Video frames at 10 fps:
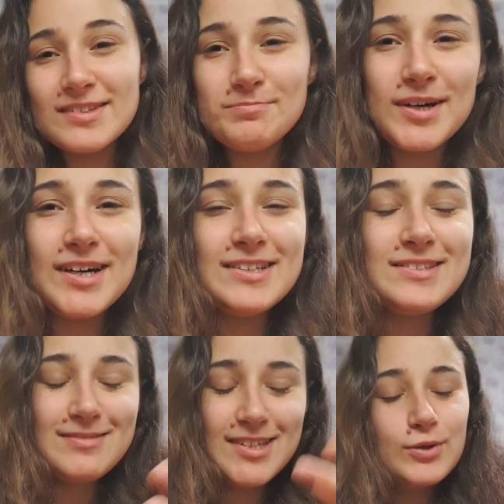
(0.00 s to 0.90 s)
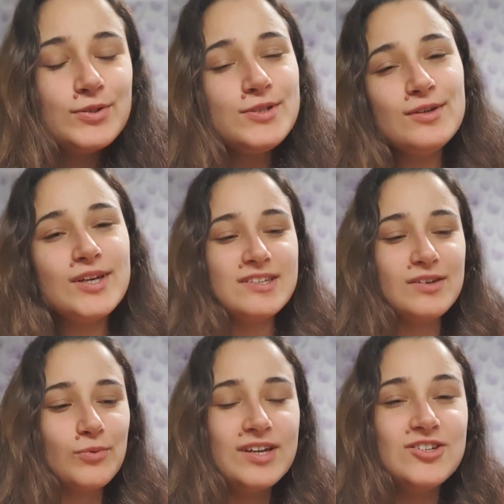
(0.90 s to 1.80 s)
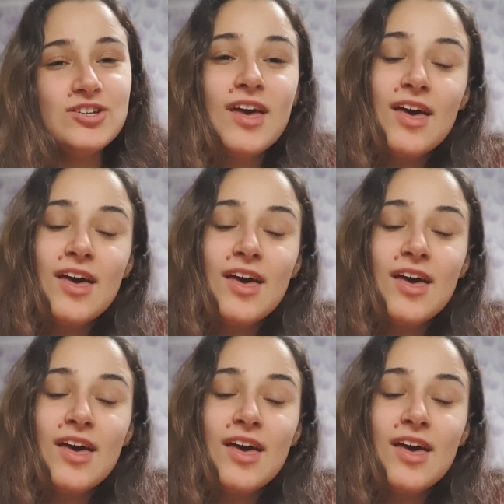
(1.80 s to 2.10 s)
But, do as you wish.